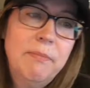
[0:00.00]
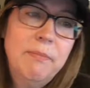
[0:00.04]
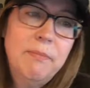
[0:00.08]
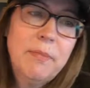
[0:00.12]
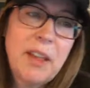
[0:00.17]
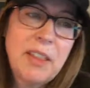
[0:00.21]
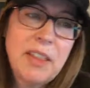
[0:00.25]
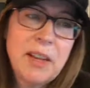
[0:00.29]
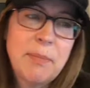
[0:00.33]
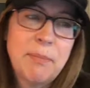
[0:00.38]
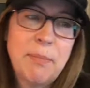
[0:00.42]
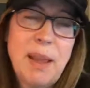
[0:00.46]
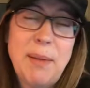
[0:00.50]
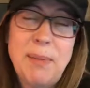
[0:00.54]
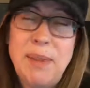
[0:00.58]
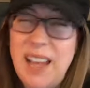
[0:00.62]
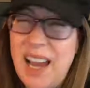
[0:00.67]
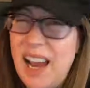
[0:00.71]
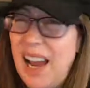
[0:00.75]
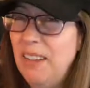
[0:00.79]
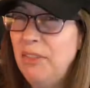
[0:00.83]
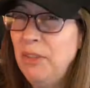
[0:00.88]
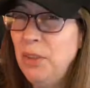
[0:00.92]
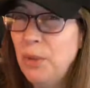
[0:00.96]
I think
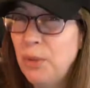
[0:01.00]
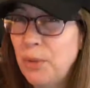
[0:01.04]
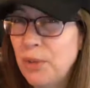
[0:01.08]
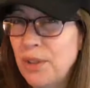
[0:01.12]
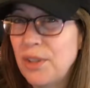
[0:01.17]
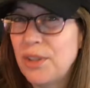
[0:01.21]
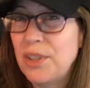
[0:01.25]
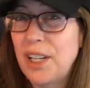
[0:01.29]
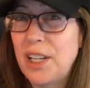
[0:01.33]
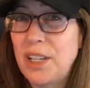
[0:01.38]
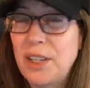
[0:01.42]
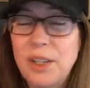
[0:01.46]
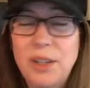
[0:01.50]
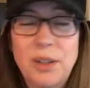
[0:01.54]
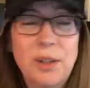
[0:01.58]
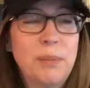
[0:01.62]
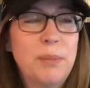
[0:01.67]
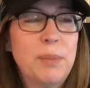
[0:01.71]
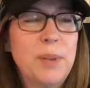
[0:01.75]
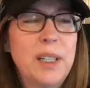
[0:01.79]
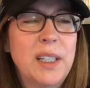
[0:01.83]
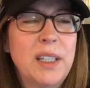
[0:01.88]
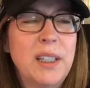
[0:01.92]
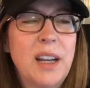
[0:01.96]
maybe afterwards I
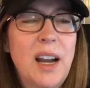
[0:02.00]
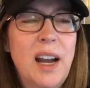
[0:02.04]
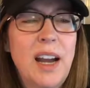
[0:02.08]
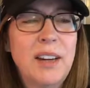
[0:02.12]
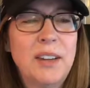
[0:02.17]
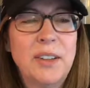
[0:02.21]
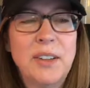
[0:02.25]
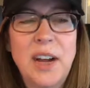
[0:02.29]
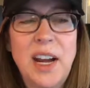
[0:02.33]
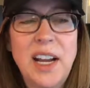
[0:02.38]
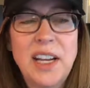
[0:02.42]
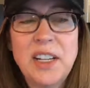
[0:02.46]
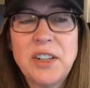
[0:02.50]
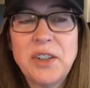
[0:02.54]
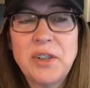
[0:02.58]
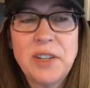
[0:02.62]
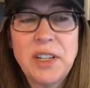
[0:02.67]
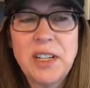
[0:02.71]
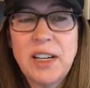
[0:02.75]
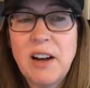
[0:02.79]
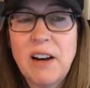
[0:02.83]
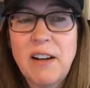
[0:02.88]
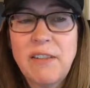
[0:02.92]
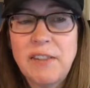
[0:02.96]
do, but I don't know. I can
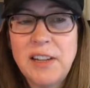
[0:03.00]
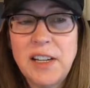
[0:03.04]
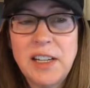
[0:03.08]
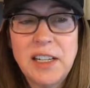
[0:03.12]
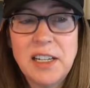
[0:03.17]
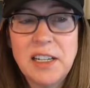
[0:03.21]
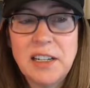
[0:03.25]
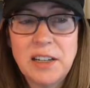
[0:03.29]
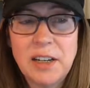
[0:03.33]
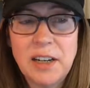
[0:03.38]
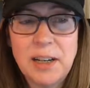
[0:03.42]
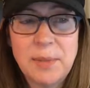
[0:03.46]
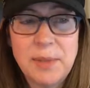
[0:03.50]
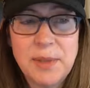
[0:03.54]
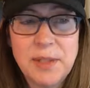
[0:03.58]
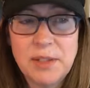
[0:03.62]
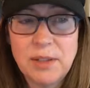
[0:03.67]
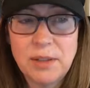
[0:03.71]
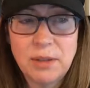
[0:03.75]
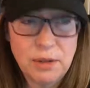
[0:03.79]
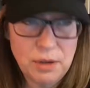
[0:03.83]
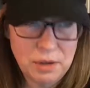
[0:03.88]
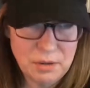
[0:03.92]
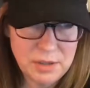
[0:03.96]
drink coffee anytime and
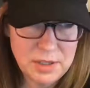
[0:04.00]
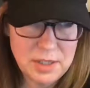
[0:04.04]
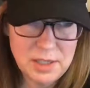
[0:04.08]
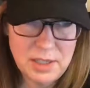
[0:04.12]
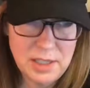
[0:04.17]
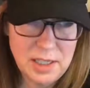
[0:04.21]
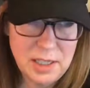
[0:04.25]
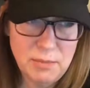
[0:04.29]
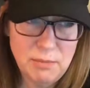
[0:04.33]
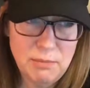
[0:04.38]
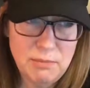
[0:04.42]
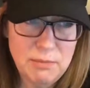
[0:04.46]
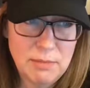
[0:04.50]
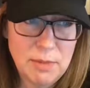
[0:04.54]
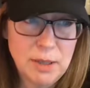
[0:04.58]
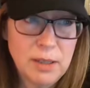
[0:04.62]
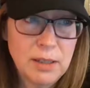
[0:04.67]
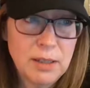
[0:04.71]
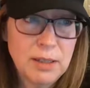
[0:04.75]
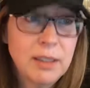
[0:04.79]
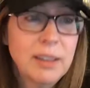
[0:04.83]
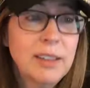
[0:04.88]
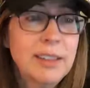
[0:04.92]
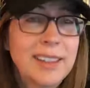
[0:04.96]
still go to sleep.
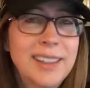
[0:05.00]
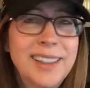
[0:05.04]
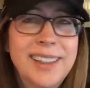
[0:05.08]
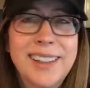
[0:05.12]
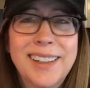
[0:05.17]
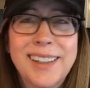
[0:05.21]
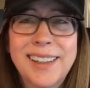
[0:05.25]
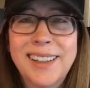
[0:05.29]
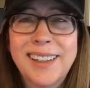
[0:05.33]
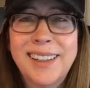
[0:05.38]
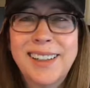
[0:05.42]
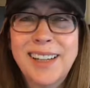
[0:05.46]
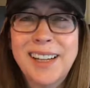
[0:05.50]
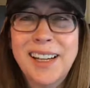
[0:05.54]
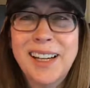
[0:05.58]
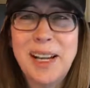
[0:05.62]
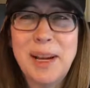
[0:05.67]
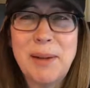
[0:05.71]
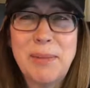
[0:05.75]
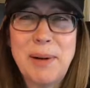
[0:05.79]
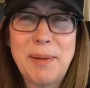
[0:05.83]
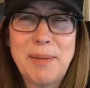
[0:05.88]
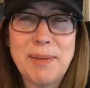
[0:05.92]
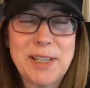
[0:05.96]

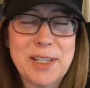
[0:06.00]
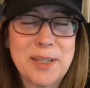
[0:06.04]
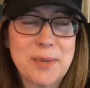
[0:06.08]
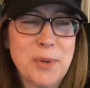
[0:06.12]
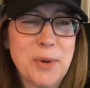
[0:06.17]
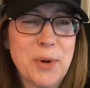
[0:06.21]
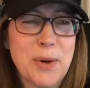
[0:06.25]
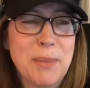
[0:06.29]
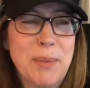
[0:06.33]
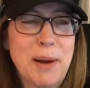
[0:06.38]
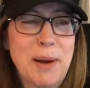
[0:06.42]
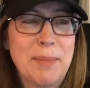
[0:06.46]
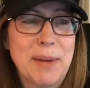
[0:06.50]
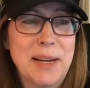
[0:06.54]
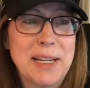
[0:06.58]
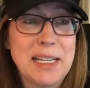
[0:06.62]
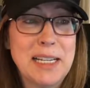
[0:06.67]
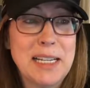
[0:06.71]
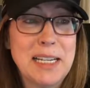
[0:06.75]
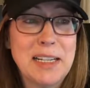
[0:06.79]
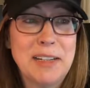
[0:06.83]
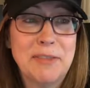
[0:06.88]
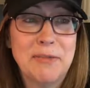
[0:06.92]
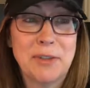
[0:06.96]
That probably says more about my
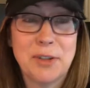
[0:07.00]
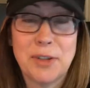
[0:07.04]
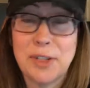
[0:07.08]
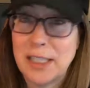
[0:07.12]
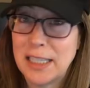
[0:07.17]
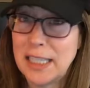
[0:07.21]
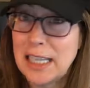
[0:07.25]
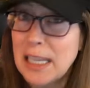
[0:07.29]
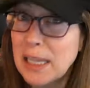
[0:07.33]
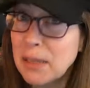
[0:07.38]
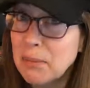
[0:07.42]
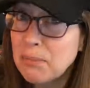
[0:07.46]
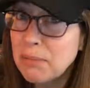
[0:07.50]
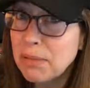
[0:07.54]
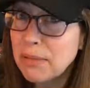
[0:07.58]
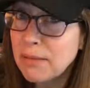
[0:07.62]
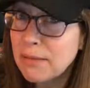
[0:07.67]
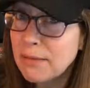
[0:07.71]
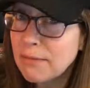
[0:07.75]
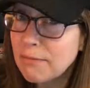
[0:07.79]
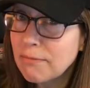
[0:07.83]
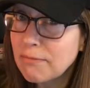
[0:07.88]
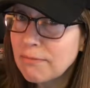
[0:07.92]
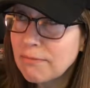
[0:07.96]
need for sleep
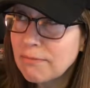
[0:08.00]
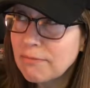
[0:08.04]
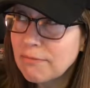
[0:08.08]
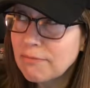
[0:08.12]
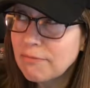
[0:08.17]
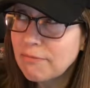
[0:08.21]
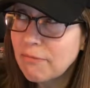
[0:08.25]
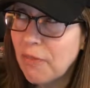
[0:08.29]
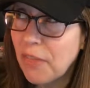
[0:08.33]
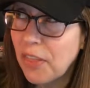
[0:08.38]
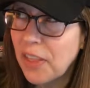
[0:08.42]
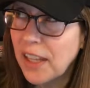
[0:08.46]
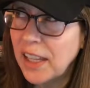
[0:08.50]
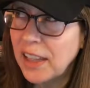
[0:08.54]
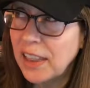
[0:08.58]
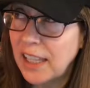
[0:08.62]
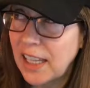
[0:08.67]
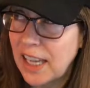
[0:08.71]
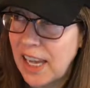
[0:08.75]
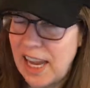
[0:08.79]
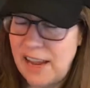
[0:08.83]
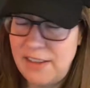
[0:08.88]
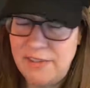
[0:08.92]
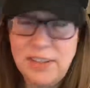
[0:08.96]
than
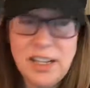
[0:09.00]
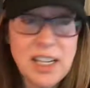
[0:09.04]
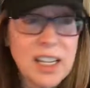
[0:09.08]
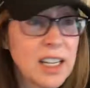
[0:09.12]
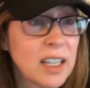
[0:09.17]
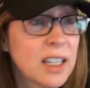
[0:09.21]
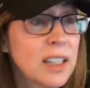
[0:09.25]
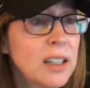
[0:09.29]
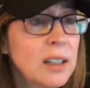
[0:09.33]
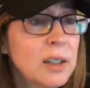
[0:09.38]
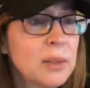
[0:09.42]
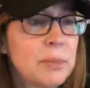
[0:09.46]
the caffeine.